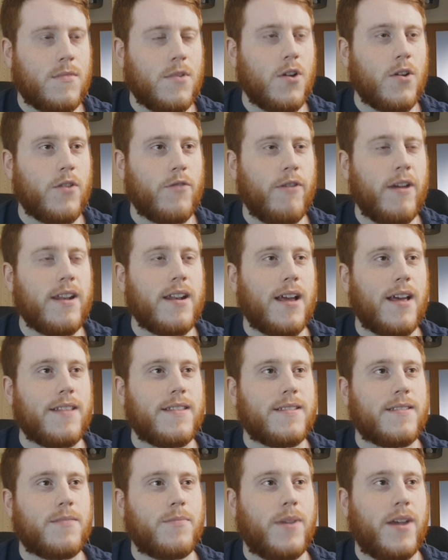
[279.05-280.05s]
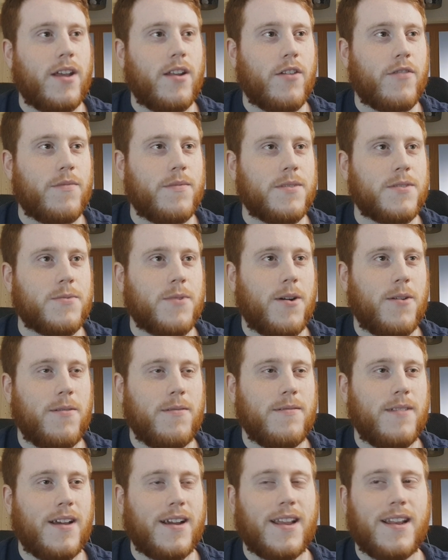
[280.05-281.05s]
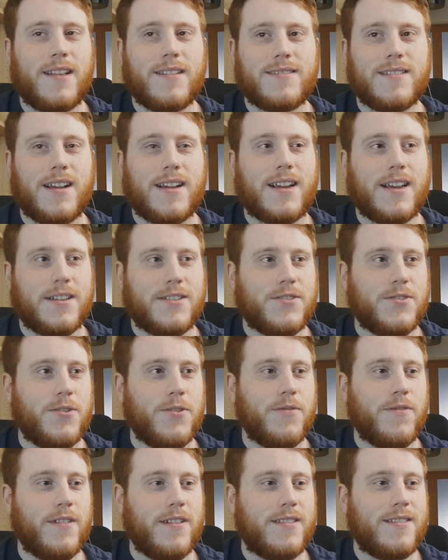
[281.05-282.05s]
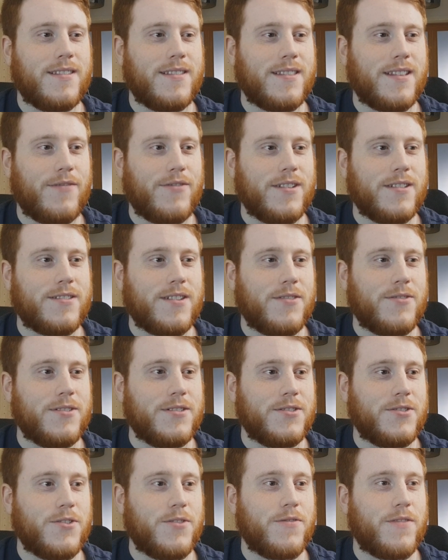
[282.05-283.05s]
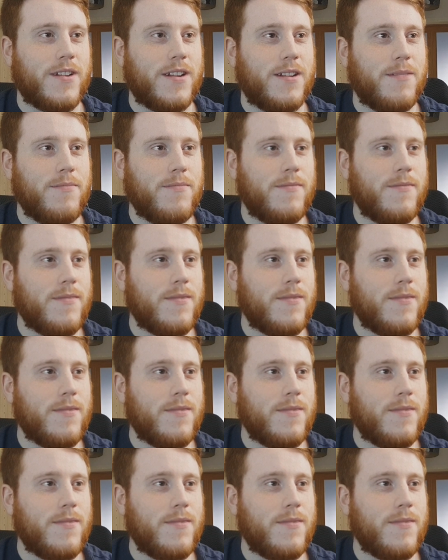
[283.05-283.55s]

Oh, the red light disappeared off him as well. Like, it looks like it's definitely sounds like zooming in him.